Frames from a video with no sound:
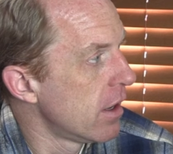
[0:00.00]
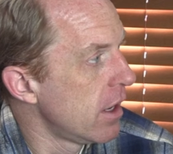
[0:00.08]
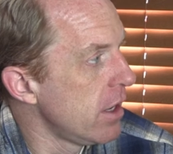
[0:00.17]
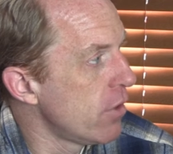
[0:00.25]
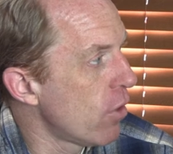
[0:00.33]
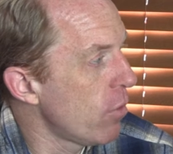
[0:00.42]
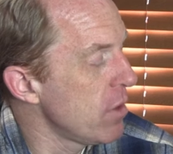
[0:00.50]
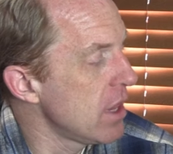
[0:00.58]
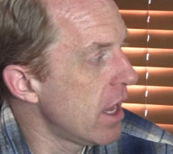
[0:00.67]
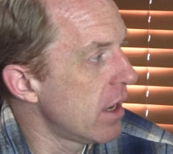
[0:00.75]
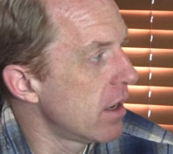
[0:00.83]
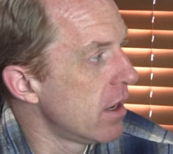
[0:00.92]
You wrote me
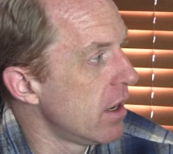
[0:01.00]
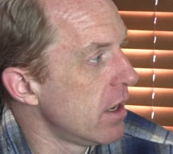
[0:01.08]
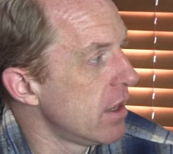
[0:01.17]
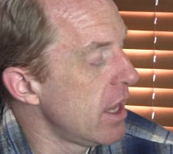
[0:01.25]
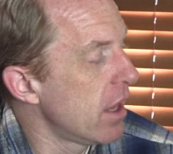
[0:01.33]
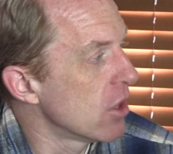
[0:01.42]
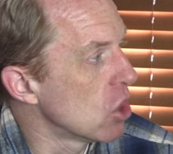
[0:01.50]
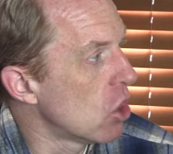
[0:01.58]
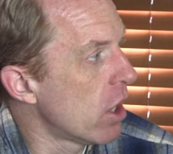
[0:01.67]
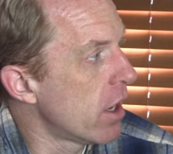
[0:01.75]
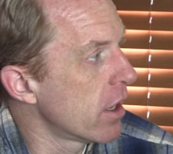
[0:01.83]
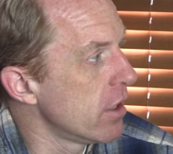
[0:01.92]
that
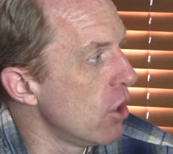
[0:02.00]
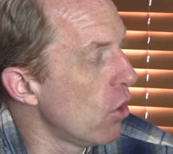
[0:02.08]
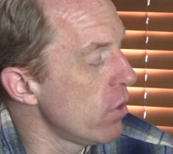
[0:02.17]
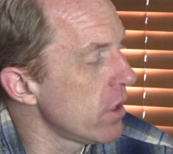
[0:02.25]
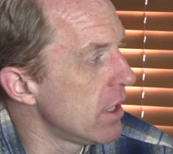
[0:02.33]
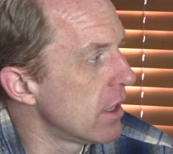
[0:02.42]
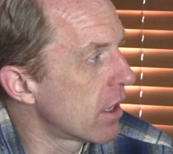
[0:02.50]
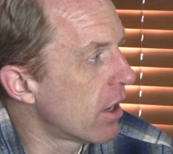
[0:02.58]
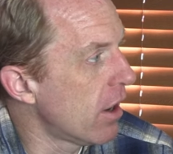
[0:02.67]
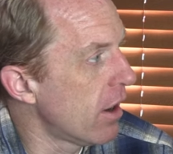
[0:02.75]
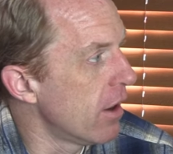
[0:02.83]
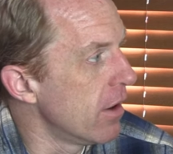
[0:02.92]
long note in the
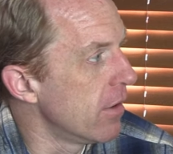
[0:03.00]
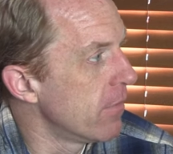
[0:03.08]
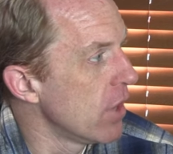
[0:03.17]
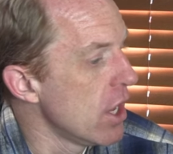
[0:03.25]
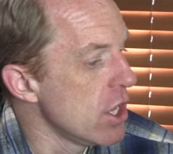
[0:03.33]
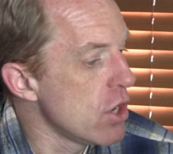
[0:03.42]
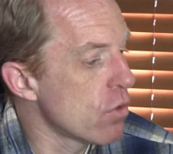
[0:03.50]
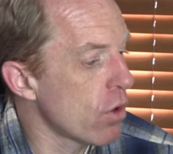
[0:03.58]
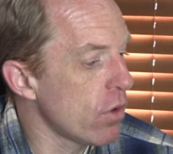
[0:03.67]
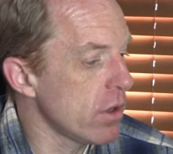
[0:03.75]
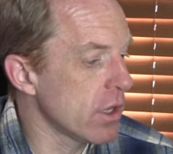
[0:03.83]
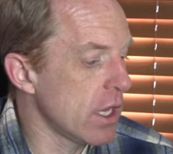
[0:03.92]
card. You
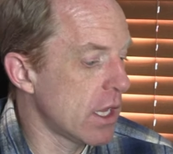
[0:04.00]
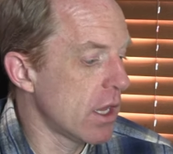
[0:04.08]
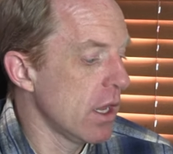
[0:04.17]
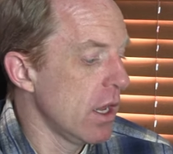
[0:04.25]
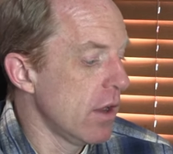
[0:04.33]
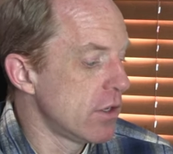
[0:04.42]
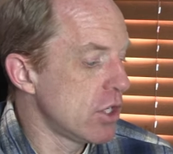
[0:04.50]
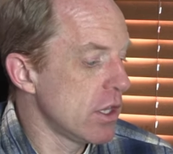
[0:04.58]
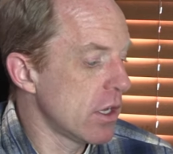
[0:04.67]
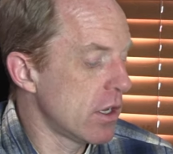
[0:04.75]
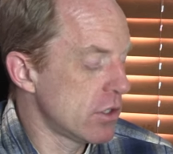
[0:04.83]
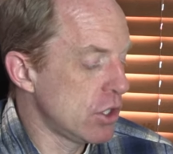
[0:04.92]
wrote, like,
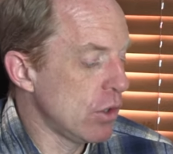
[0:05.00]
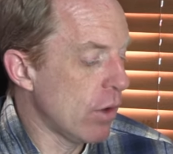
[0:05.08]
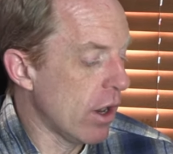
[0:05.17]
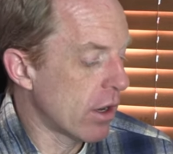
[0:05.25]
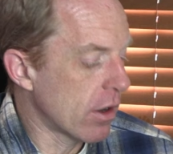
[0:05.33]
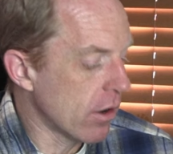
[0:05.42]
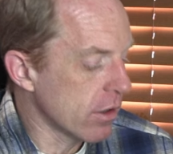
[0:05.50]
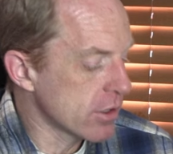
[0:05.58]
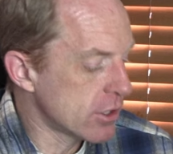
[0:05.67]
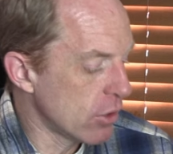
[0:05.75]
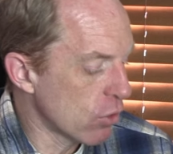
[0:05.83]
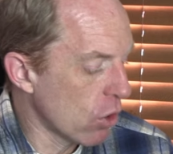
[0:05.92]
to our
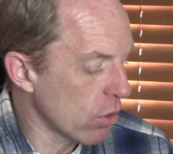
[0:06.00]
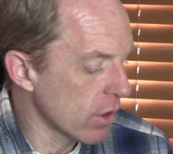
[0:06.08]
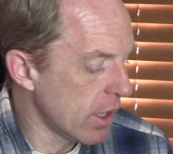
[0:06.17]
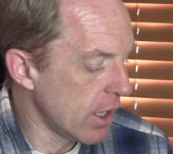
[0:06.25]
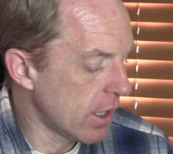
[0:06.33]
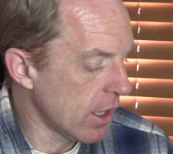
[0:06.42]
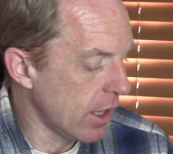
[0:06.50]
girls, you wrote, like,